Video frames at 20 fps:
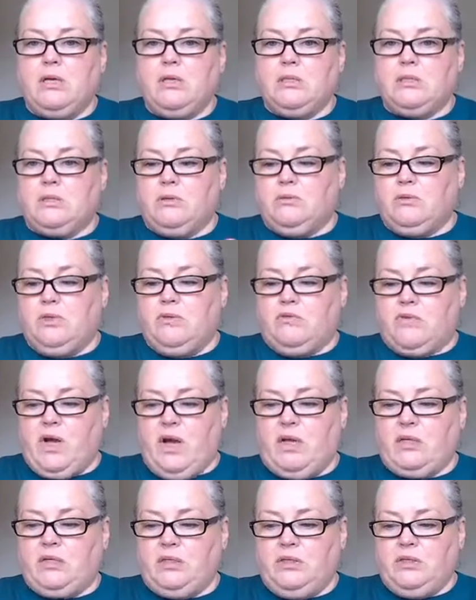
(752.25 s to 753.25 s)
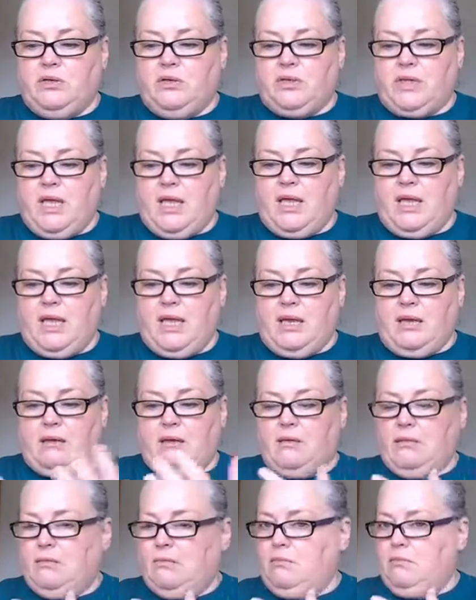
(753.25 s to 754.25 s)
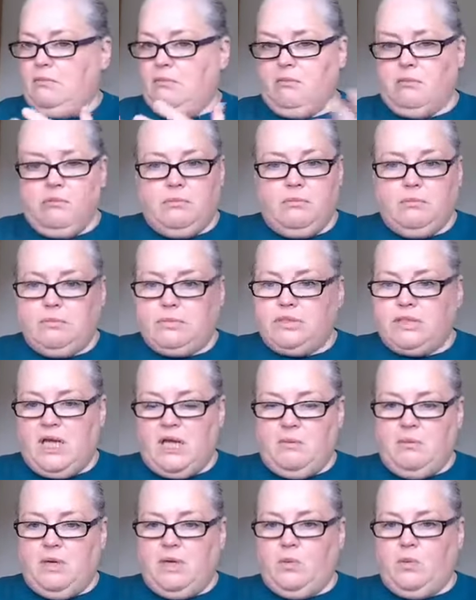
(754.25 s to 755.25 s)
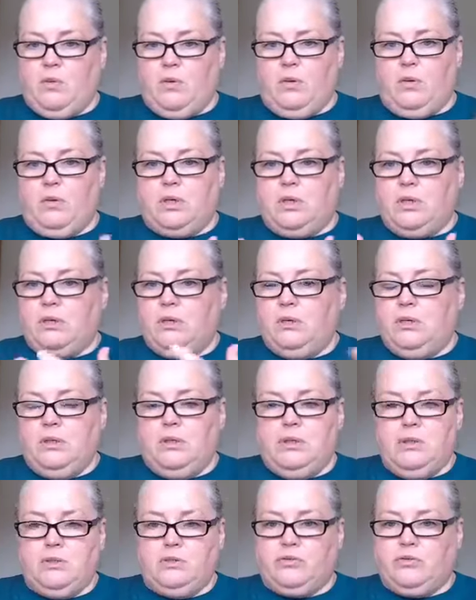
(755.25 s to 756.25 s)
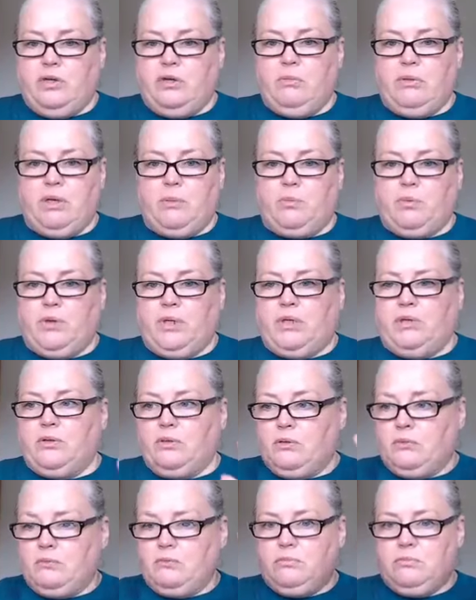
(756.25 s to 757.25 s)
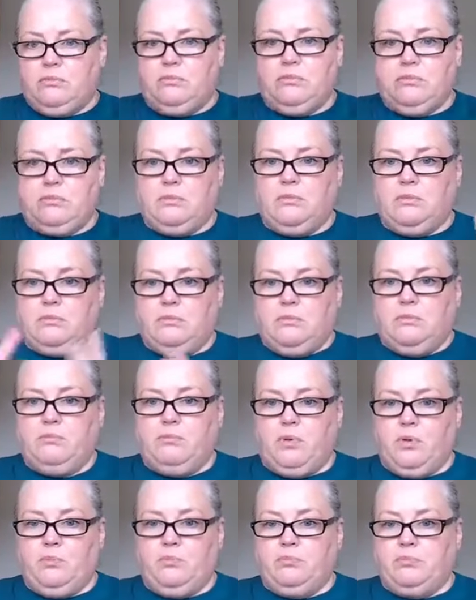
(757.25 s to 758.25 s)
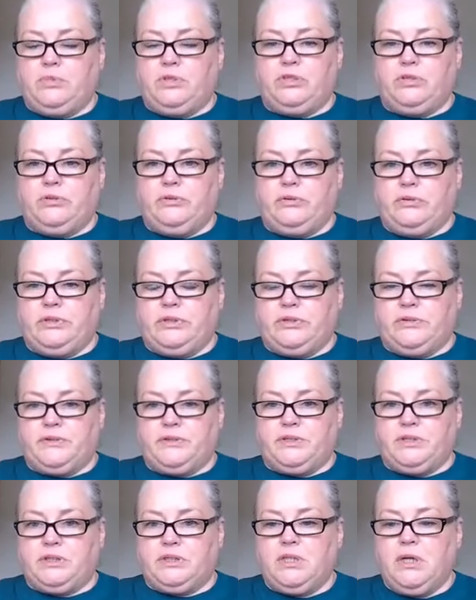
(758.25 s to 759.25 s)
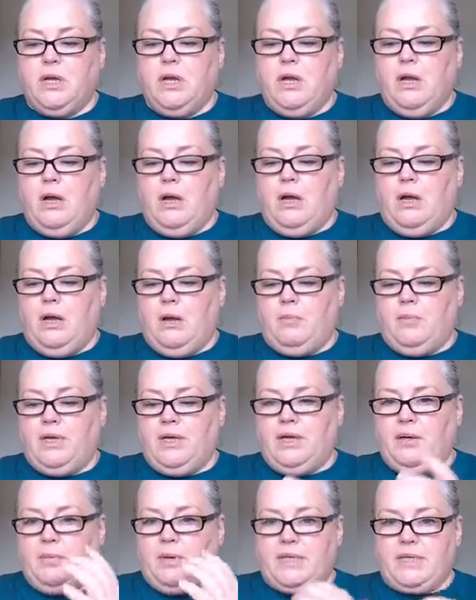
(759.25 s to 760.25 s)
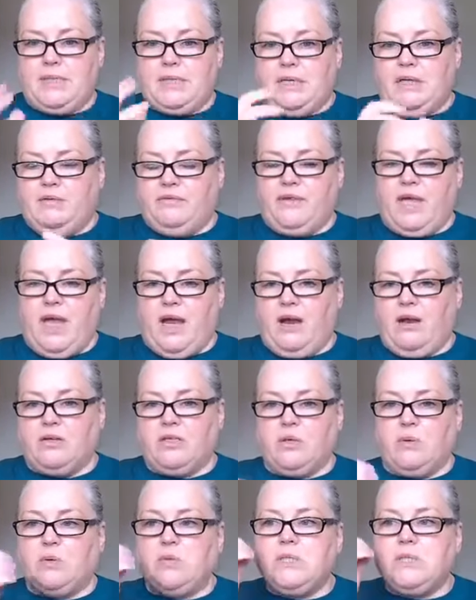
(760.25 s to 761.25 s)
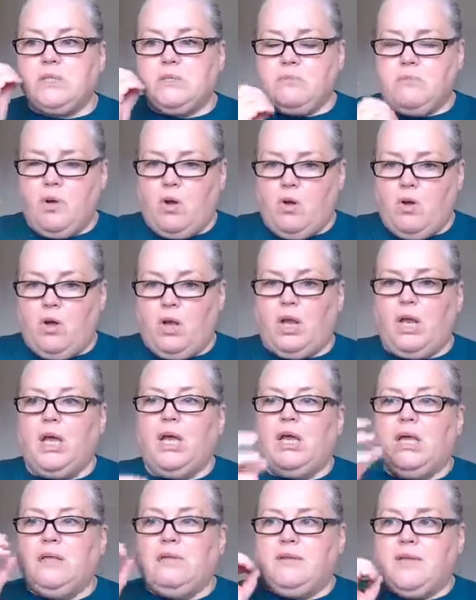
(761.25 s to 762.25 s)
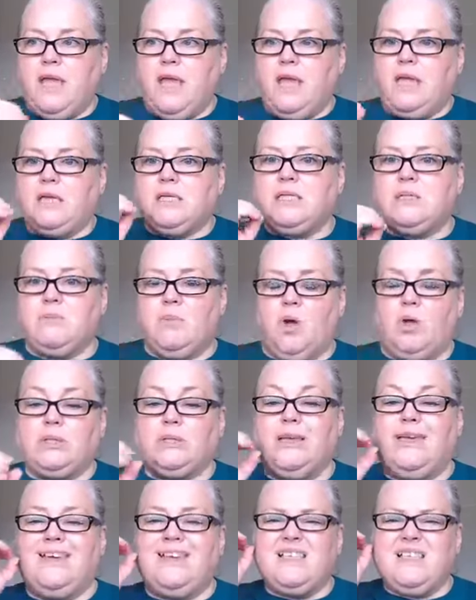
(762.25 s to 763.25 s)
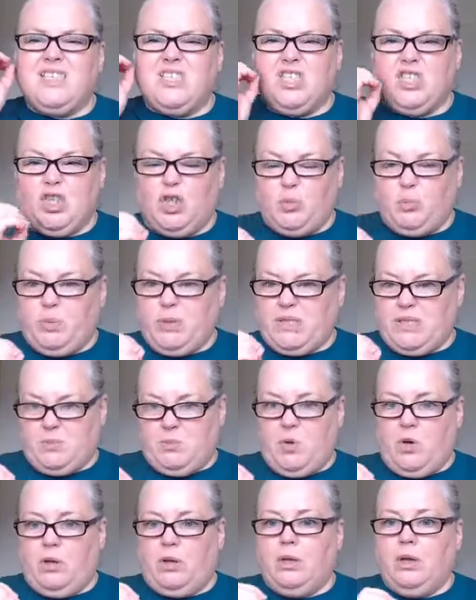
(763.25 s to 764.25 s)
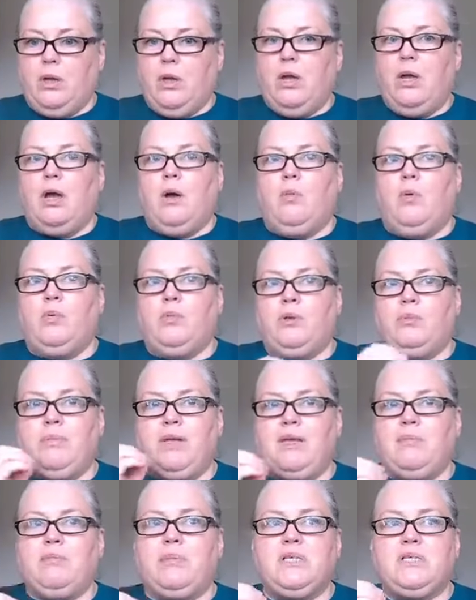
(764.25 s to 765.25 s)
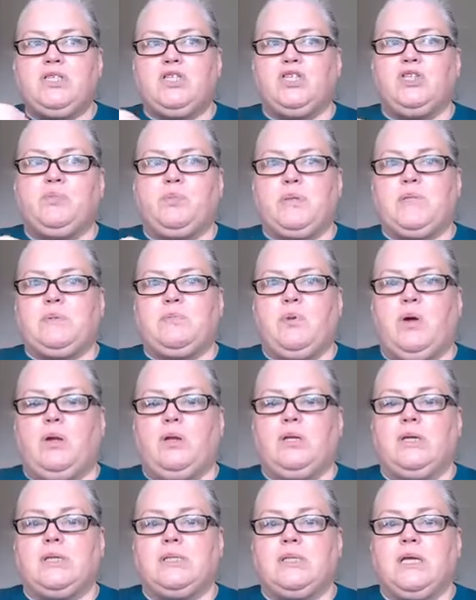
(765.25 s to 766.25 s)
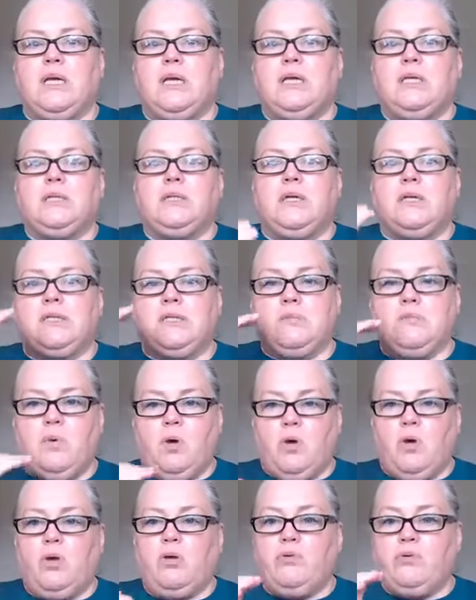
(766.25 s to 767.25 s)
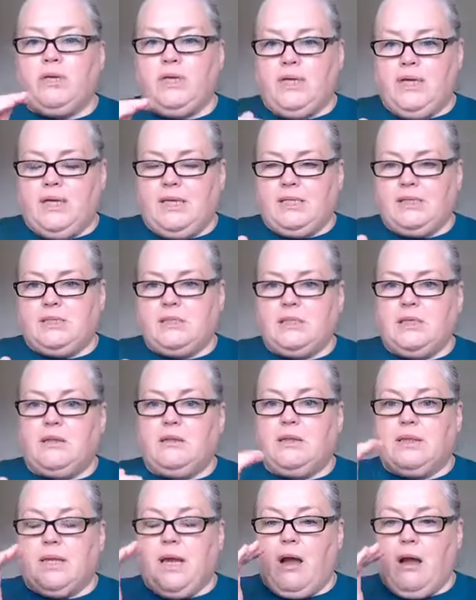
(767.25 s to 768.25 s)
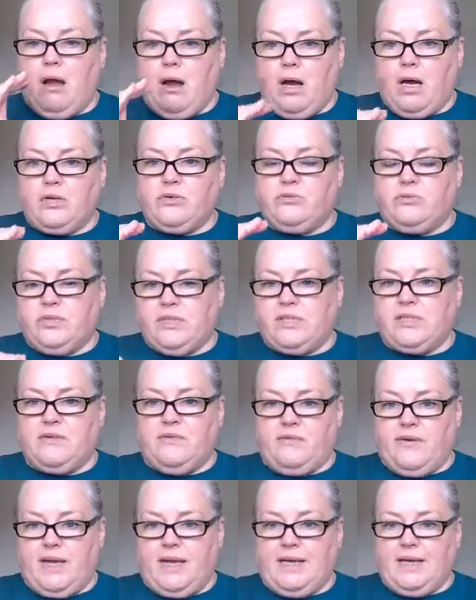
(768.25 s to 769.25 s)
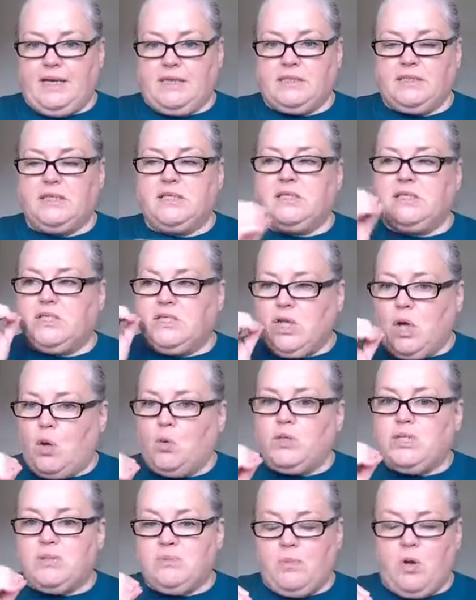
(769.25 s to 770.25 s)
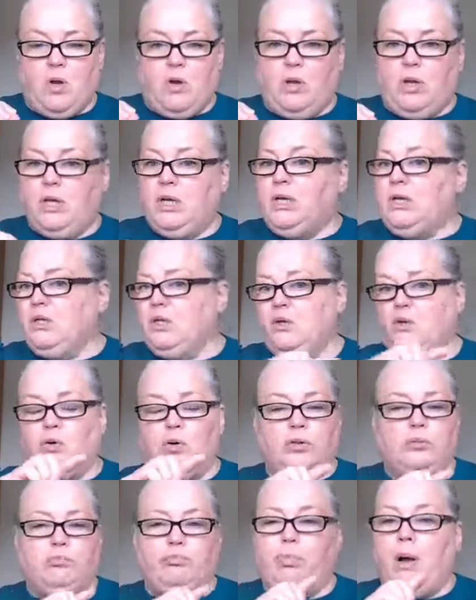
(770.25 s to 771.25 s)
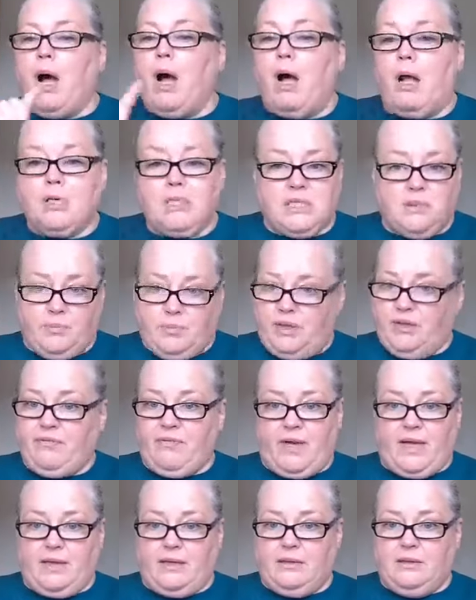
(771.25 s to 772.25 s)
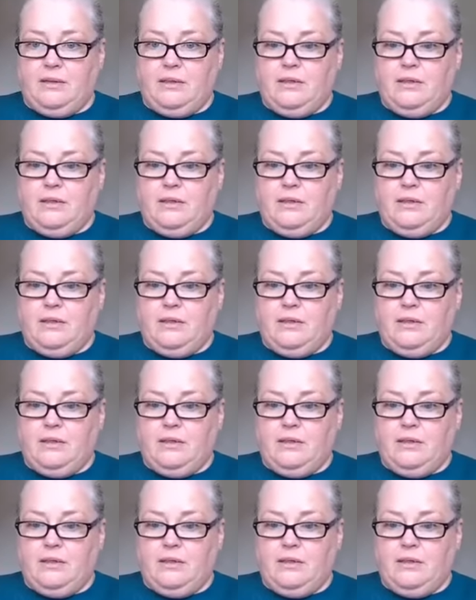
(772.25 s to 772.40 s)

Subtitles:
So you've gotten your thing in. 10-minute walk, 3-minute breather, boom, done, dusted. A little bit of self-care. So it's small. Think small. Think stupid small. And what we mean by stupid small is the smaller it is, the harder it is to fail at. It's so small you couldn't possibly fail.